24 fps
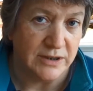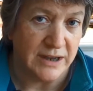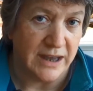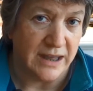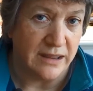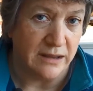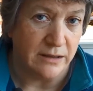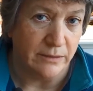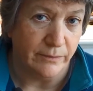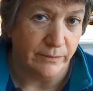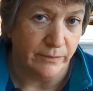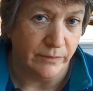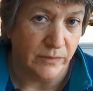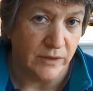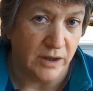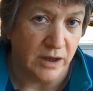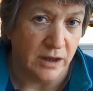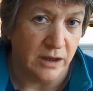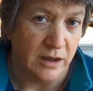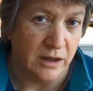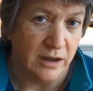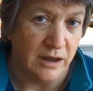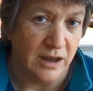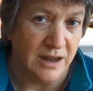get them,
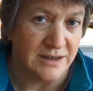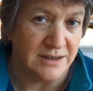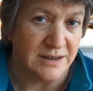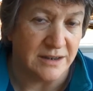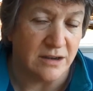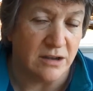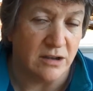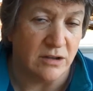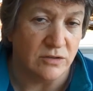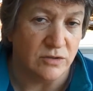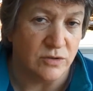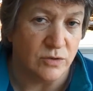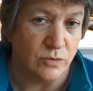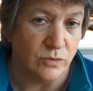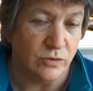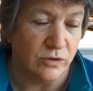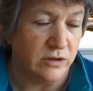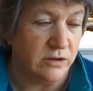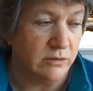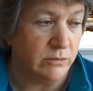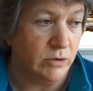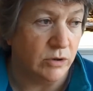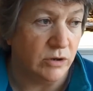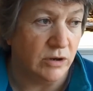uh, as I can't order
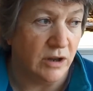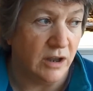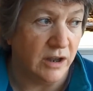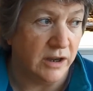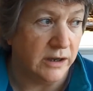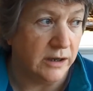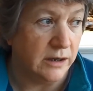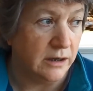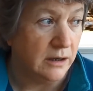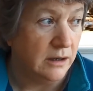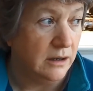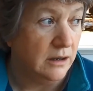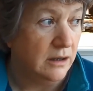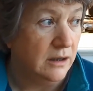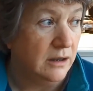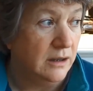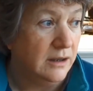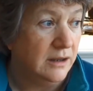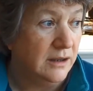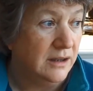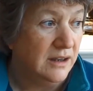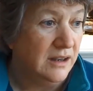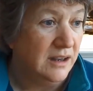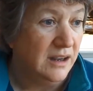them online.
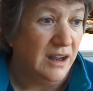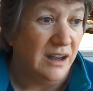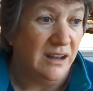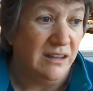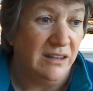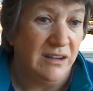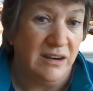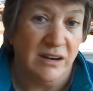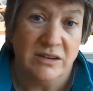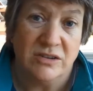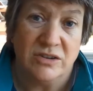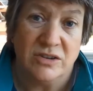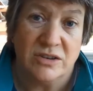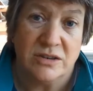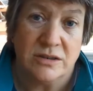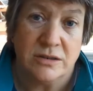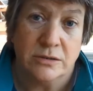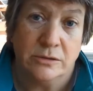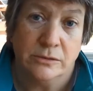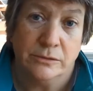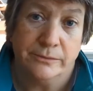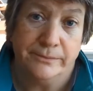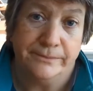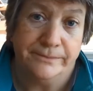And then I just
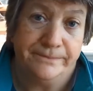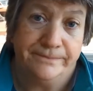thought,